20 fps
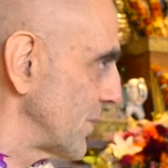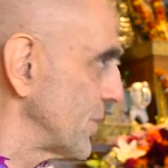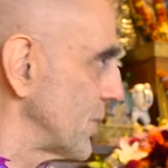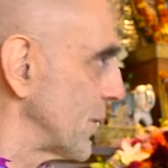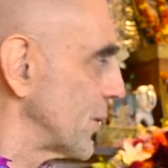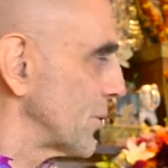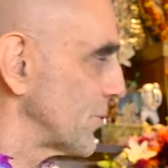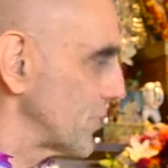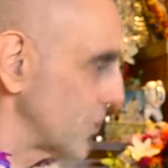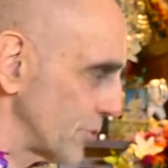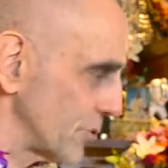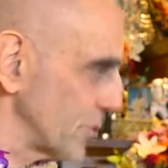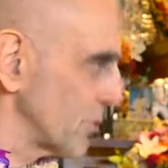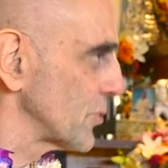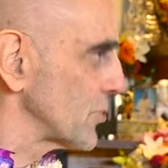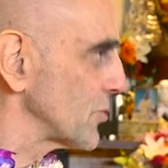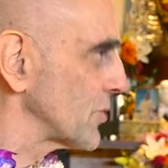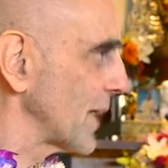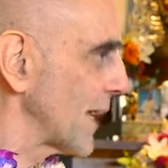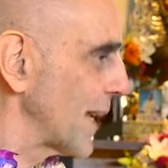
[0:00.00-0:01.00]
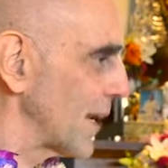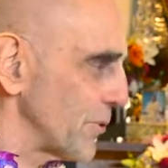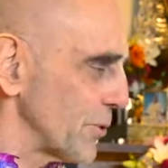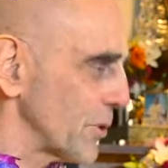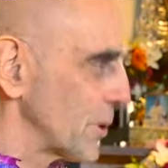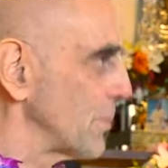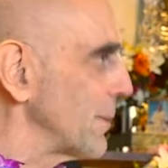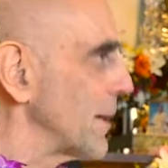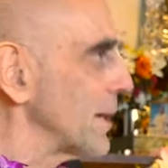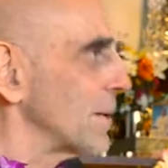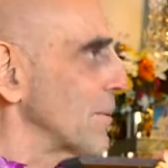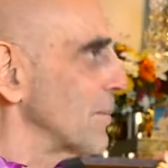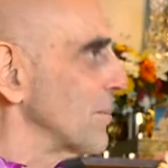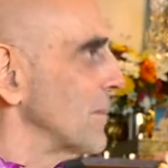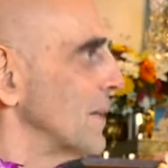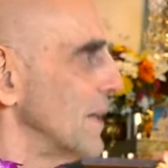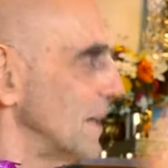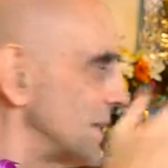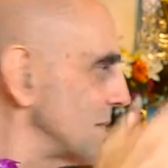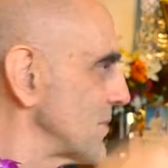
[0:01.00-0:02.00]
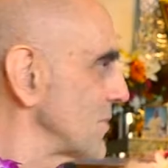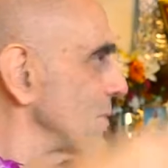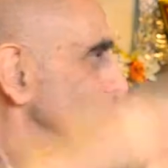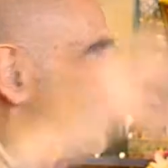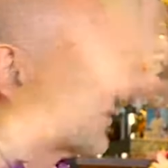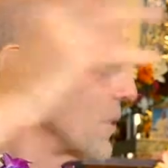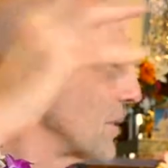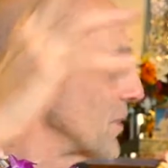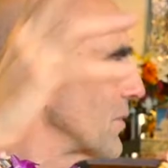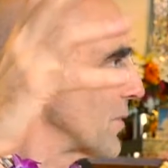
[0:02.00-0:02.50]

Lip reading: If it's your sand, you can turn it into